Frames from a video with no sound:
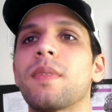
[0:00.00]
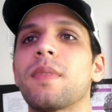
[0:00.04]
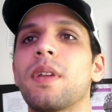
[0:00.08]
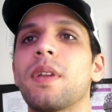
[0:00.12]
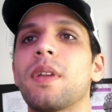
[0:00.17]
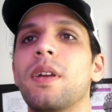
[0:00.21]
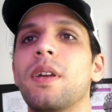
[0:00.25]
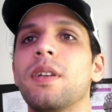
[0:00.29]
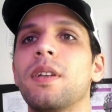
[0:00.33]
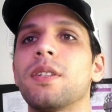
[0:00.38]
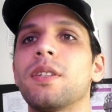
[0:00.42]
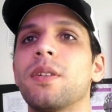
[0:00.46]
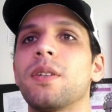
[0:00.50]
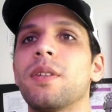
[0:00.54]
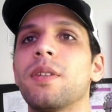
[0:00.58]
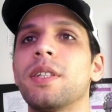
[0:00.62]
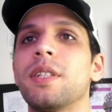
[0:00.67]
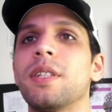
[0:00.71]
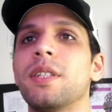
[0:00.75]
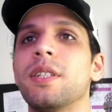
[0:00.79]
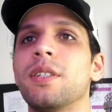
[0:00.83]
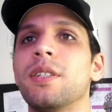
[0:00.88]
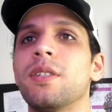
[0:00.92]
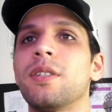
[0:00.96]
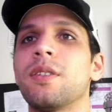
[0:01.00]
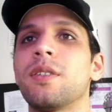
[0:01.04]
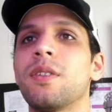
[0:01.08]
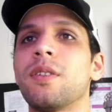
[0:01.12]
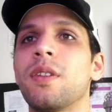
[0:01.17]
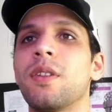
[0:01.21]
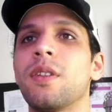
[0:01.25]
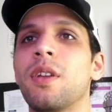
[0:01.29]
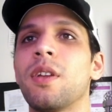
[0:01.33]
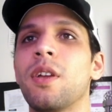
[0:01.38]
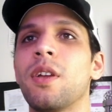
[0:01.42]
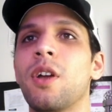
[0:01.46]
so this is
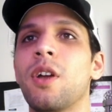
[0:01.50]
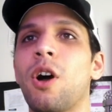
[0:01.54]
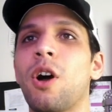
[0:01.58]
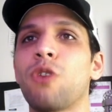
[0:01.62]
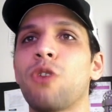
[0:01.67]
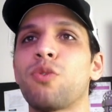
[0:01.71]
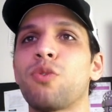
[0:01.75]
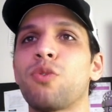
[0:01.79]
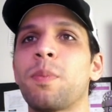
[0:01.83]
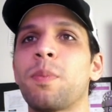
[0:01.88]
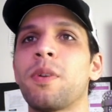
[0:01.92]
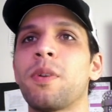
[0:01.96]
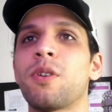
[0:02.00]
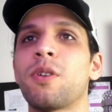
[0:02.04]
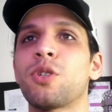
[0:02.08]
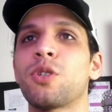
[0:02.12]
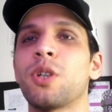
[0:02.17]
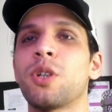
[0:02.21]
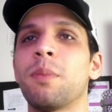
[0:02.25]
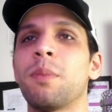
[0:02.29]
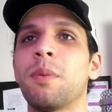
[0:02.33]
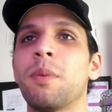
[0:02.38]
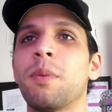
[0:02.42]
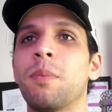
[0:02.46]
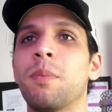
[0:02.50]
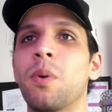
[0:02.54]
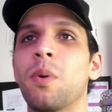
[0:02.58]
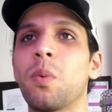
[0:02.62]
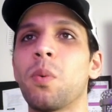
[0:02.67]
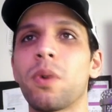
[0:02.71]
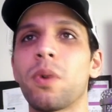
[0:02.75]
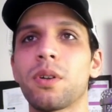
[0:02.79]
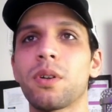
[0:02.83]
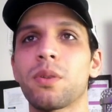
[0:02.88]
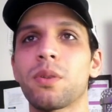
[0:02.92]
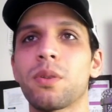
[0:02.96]
entrepreneurship, but
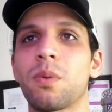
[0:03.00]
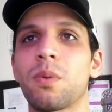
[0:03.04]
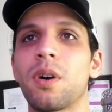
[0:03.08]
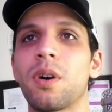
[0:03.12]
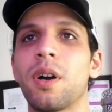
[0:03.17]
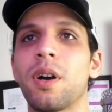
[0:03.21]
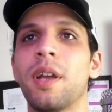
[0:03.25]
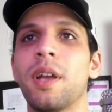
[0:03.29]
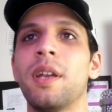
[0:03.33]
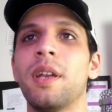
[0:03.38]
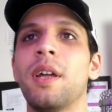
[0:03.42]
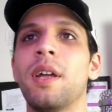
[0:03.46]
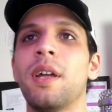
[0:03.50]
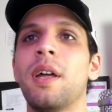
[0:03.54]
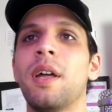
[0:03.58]
worldwide.